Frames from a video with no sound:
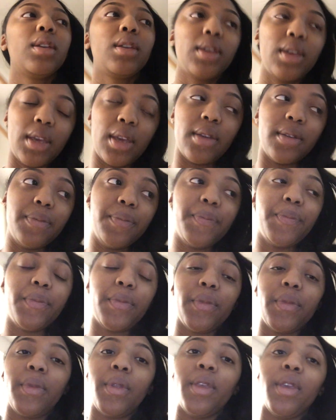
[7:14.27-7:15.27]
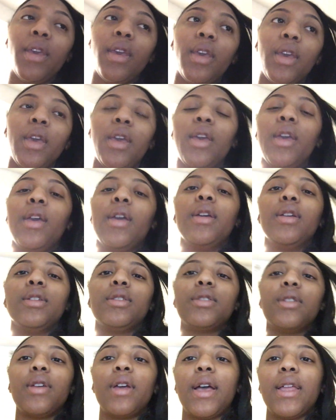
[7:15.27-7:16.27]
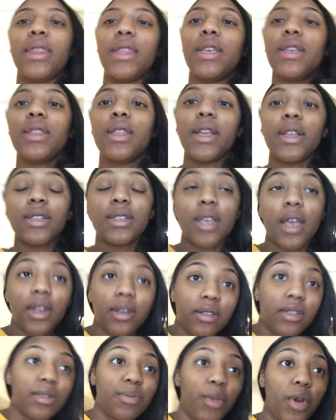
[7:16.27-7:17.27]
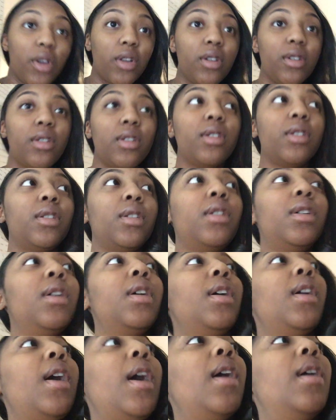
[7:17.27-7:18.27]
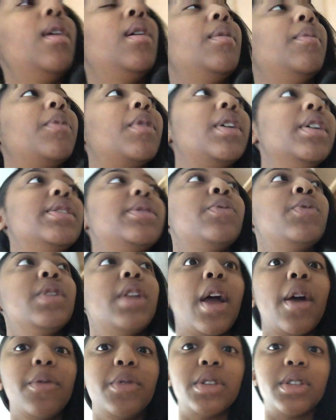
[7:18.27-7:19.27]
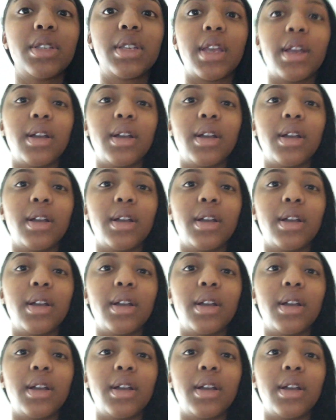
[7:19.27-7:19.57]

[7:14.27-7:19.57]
yeah, so I think that's kind of smart. Cause when I was